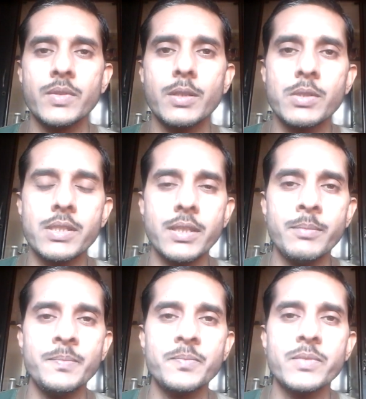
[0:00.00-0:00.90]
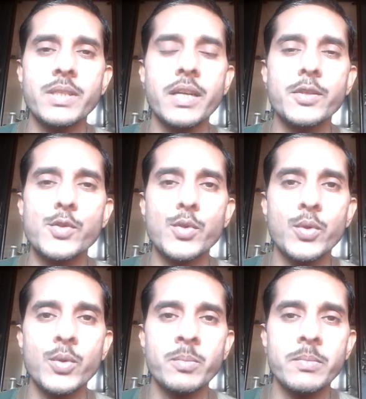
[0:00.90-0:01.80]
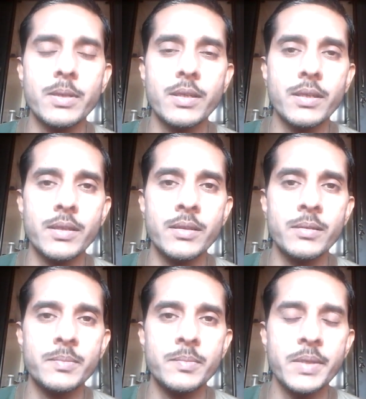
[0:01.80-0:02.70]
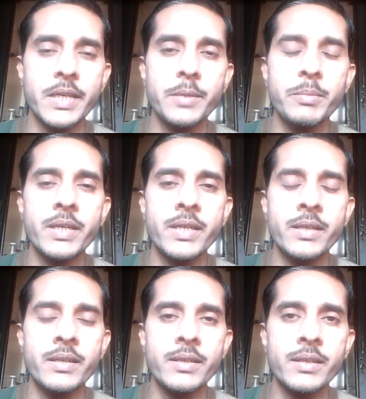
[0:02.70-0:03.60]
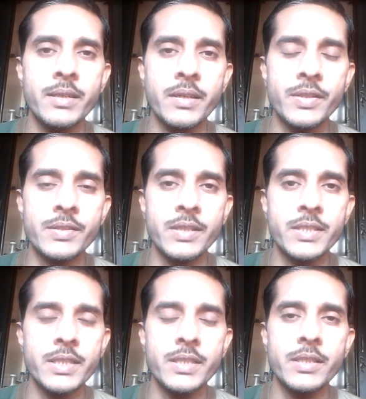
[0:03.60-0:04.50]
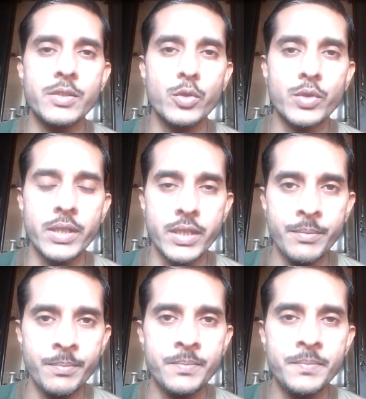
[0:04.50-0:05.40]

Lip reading: Namaste. Thanks to Independent Research Ethics Society.